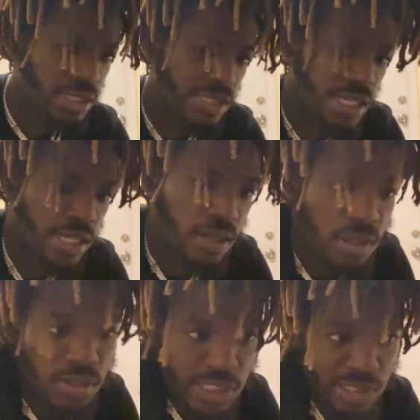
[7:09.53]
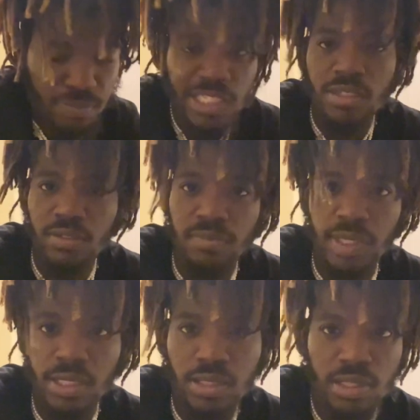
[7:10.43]
He's like, oh, it's mystery
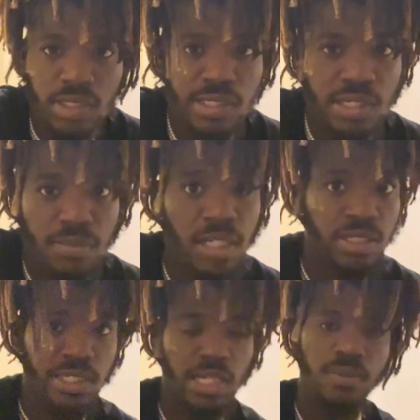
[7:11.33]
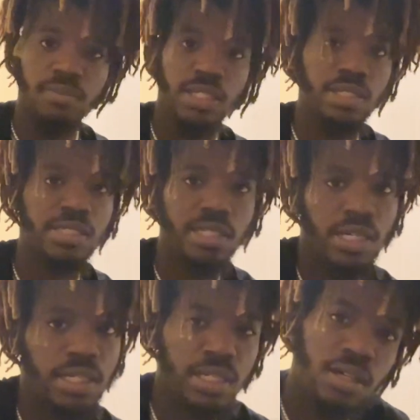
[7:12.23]
meat, you know, some other cellmate. He's
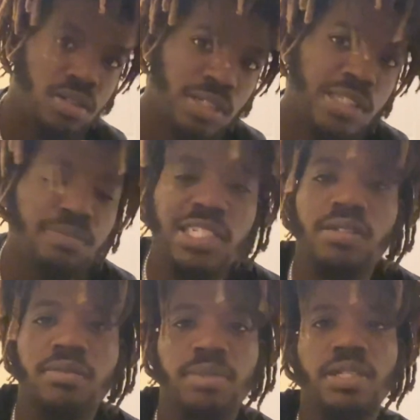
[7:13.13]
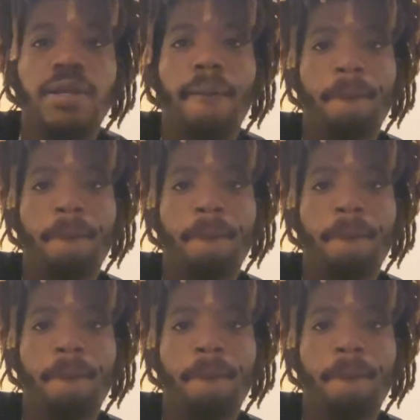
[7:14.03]
like, oh, it's mystery meat.